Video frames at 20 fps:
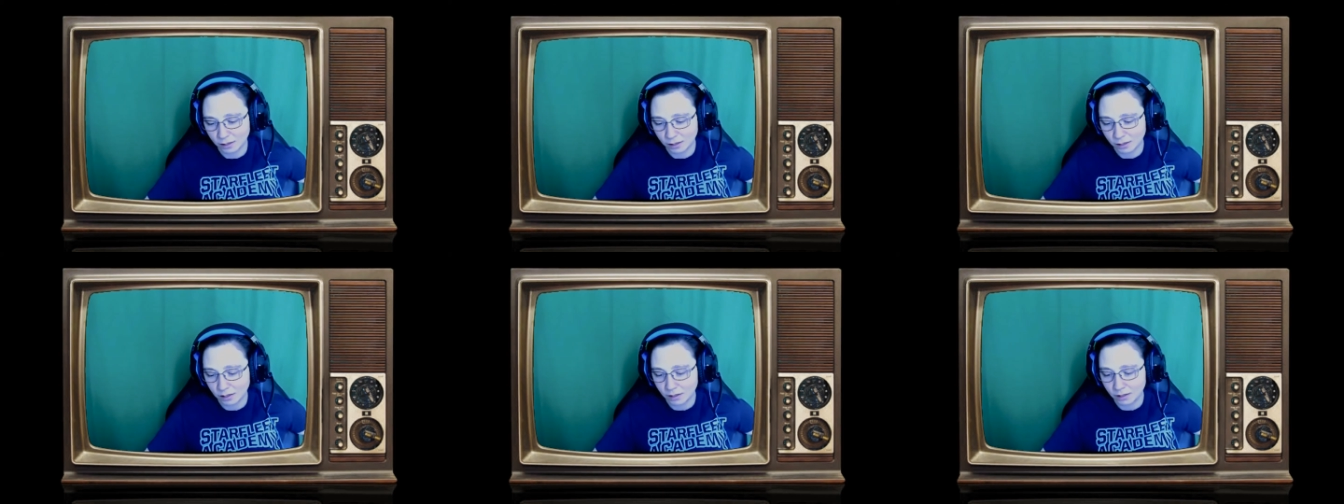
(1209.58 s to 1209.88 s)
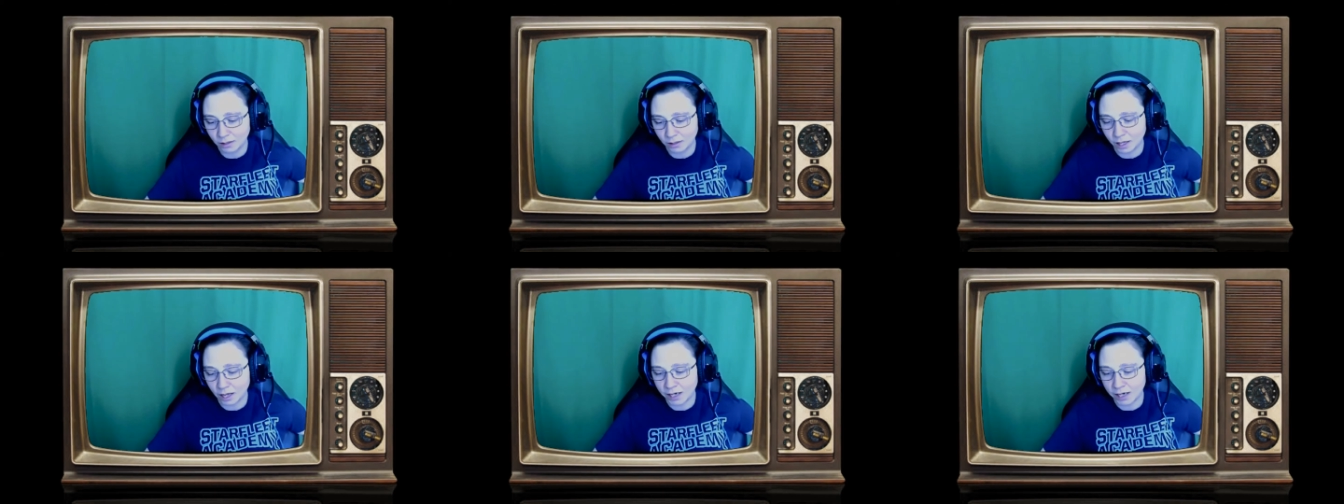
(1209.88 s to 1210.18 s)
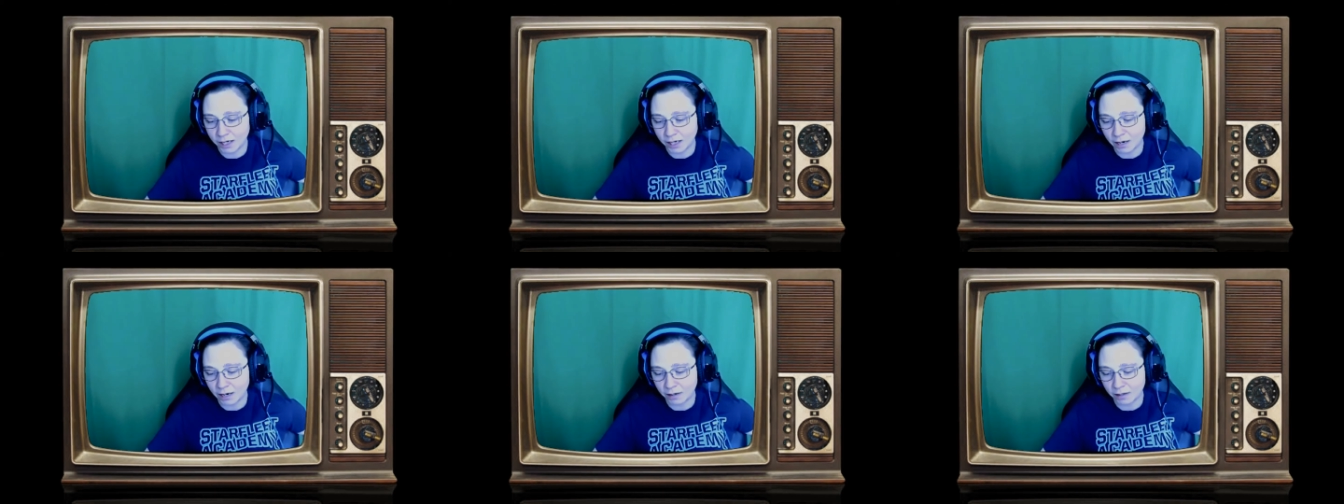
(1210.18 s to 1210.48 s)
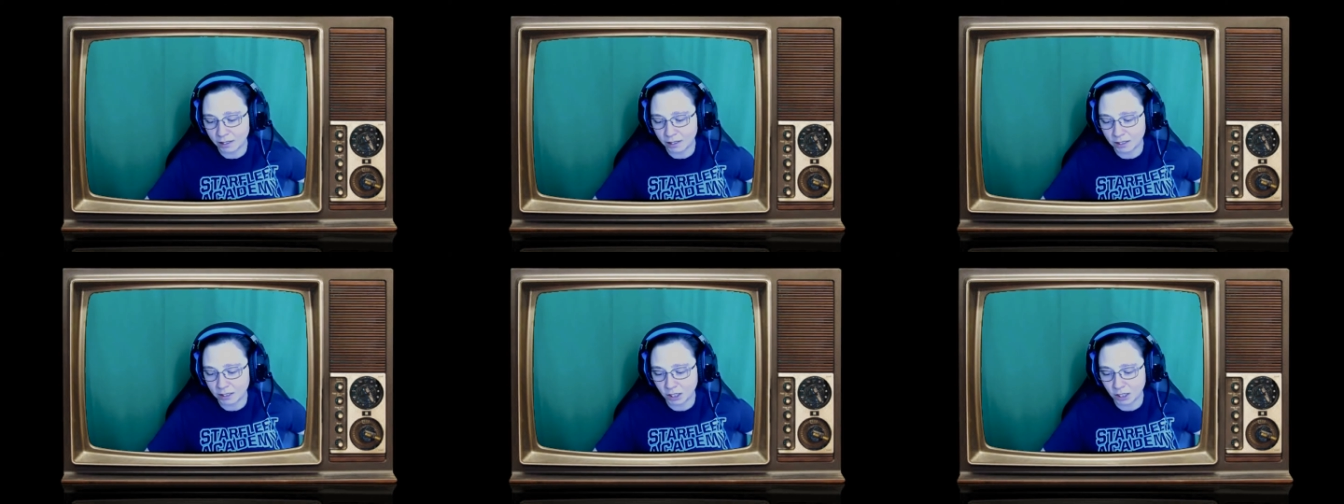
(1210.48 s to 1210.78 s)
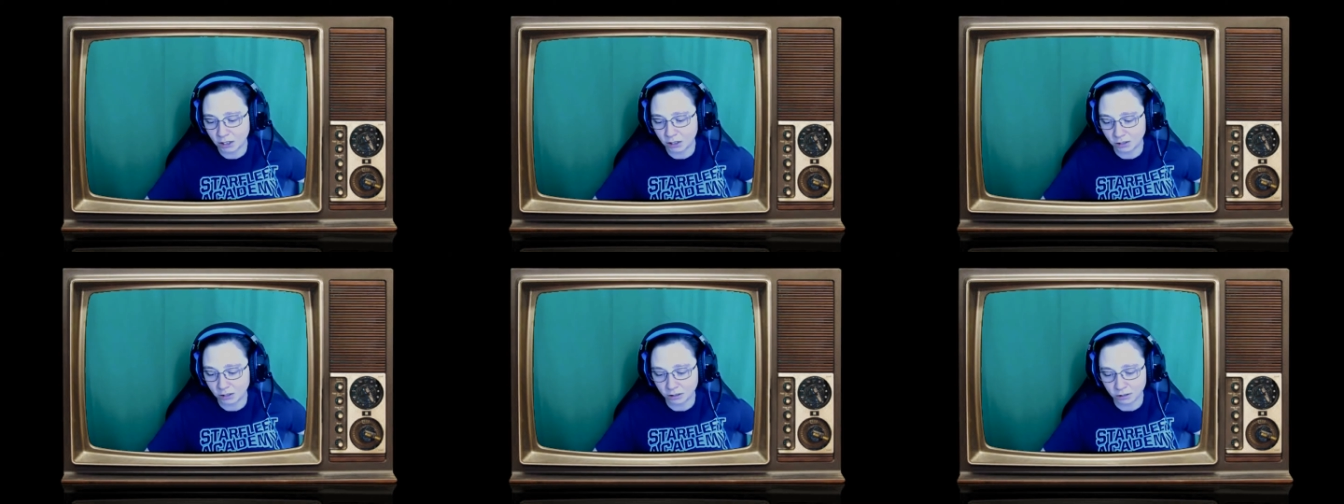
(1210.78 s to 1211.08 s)
Gliding out of the
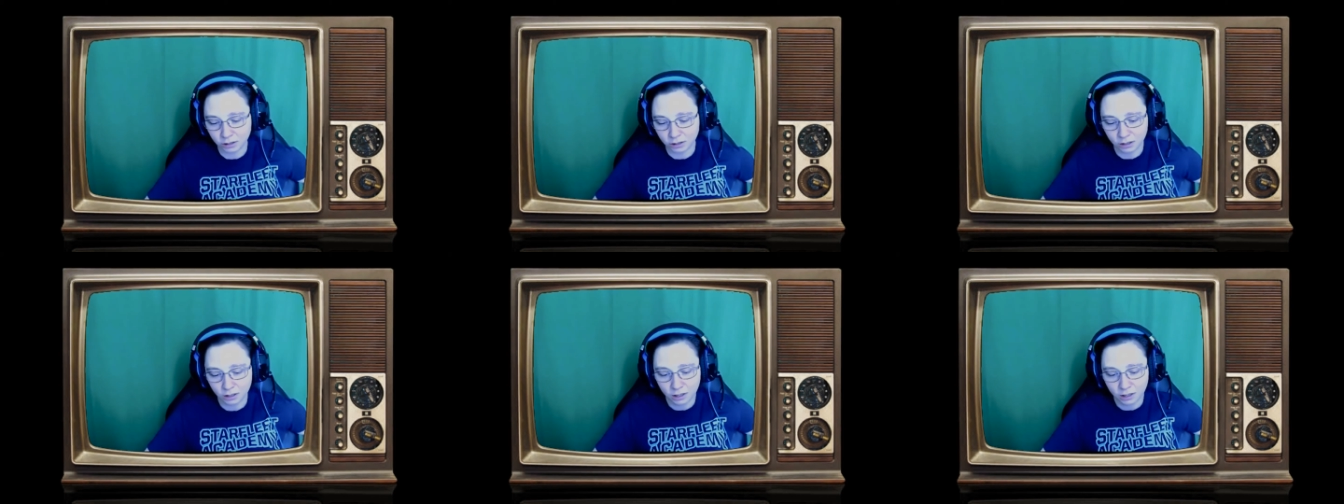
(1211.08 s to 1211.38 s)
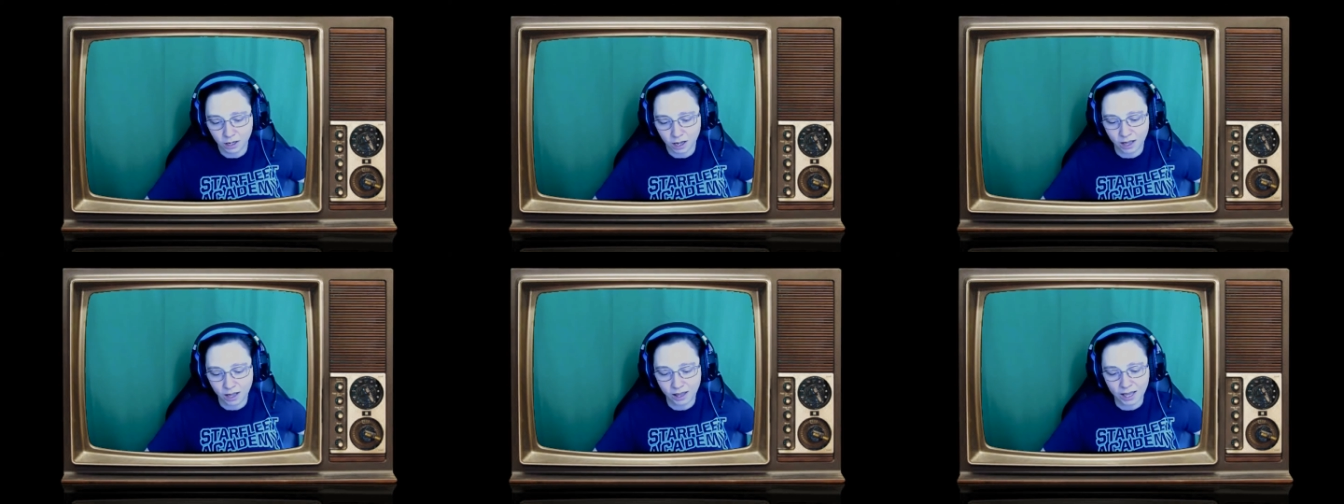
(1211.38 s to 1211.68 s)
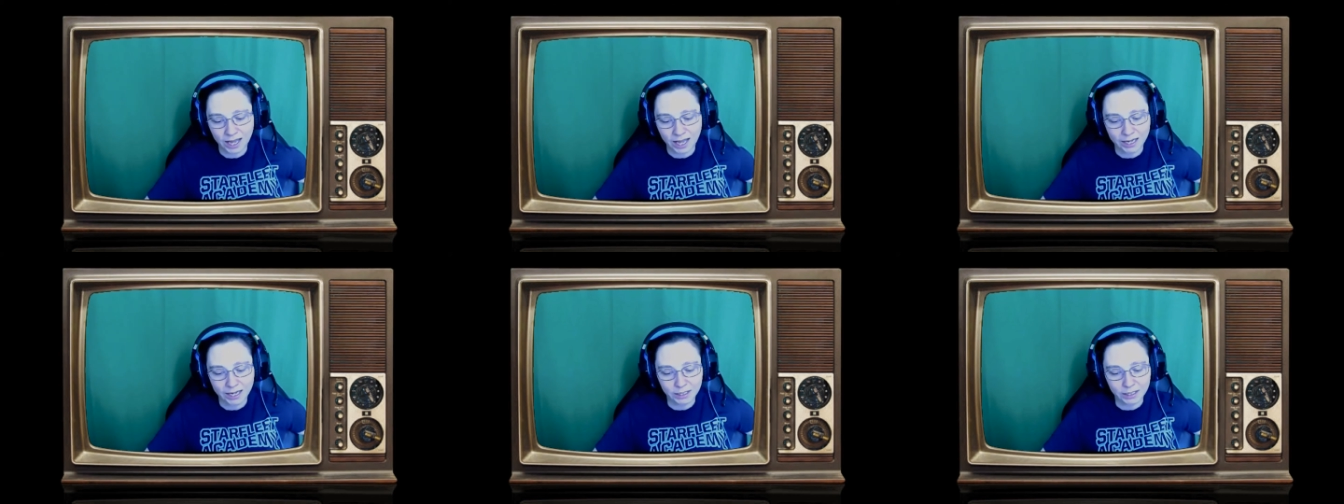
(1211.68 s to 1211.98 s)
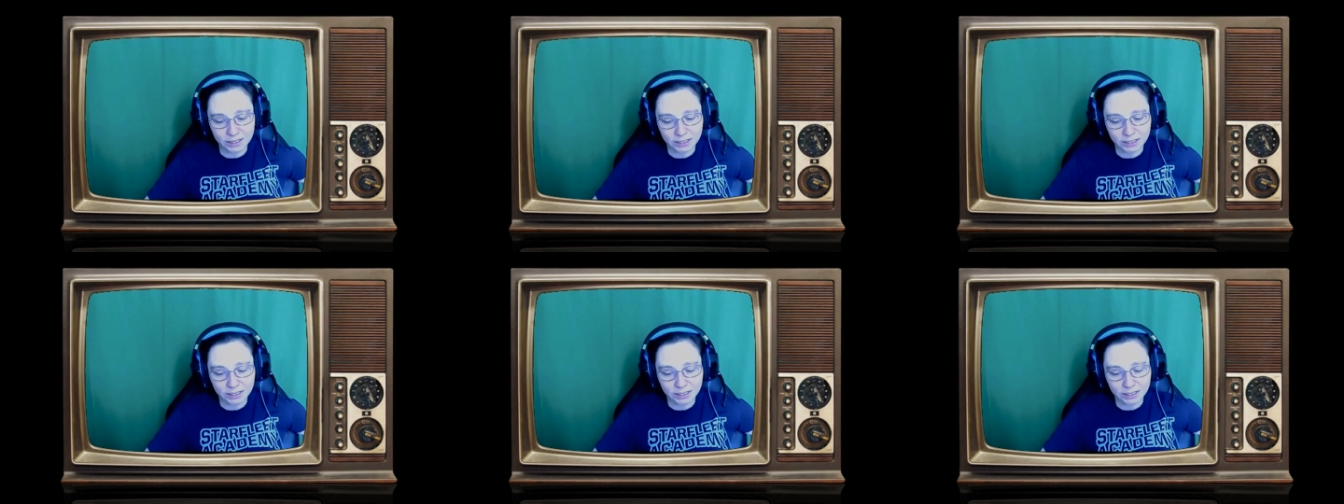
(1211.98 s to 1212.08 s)
jungle, a lion